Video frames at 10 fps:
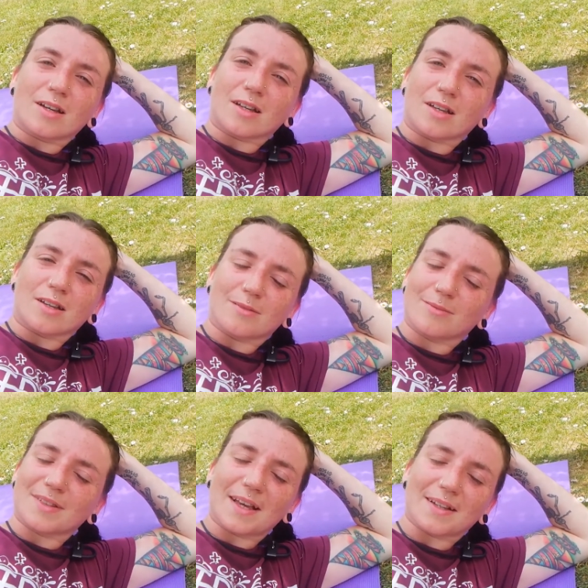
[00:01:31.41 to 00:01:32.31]
Um,
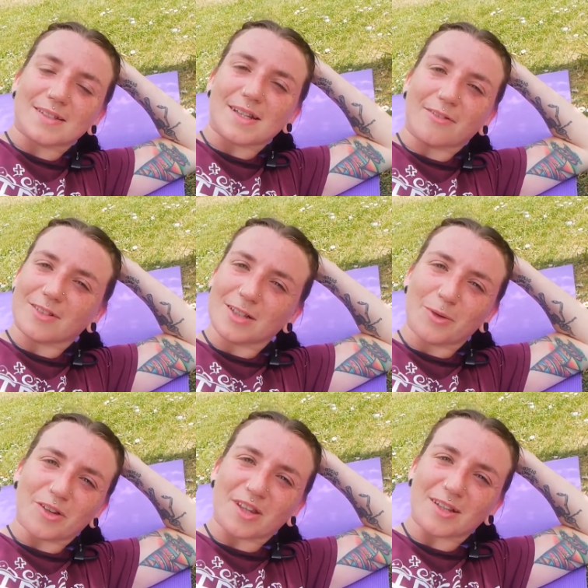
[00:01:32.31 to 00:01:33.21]
yeah, it's definitely
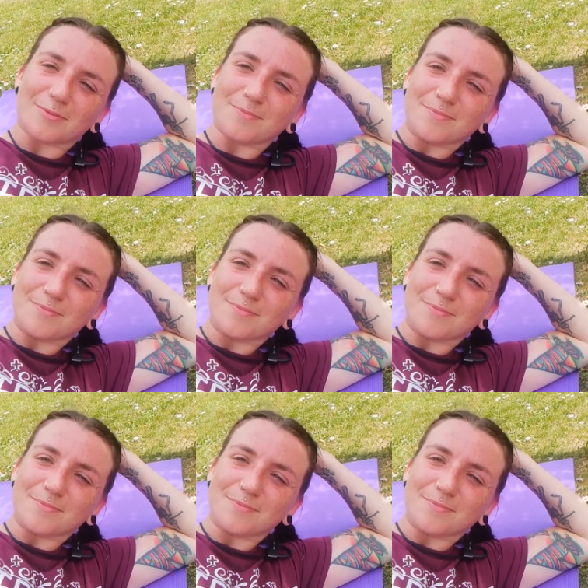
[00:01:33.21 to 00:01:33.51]
worth it.